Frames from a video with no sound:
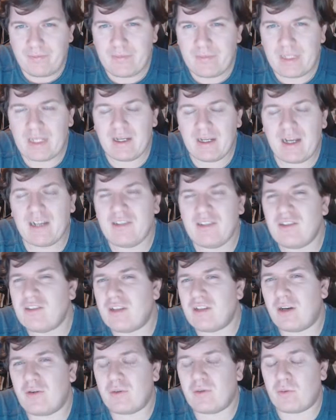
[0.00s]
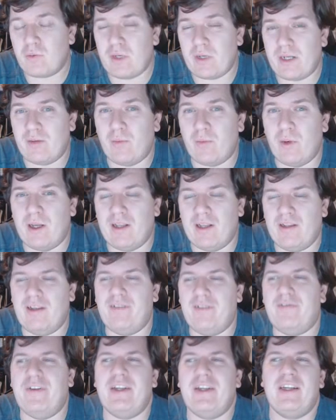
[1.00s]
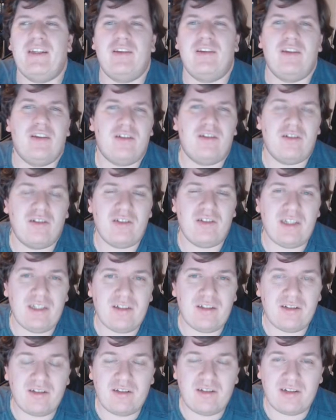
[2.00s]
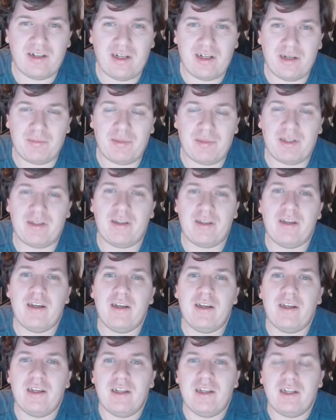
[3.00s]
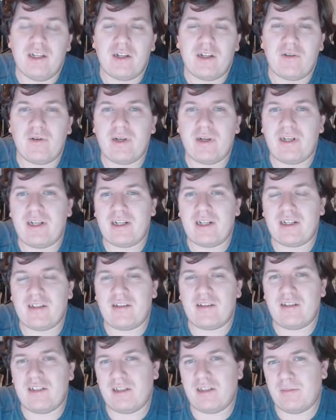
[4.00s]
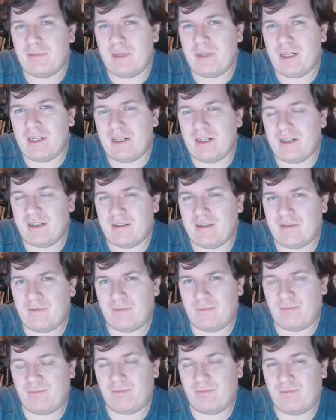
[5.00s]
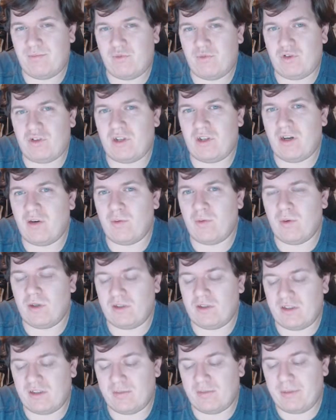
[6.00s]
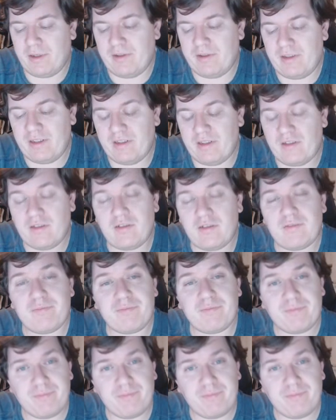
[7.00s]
I just know it really well. I think it does a decent job at creating a cinematic Star Wars experience.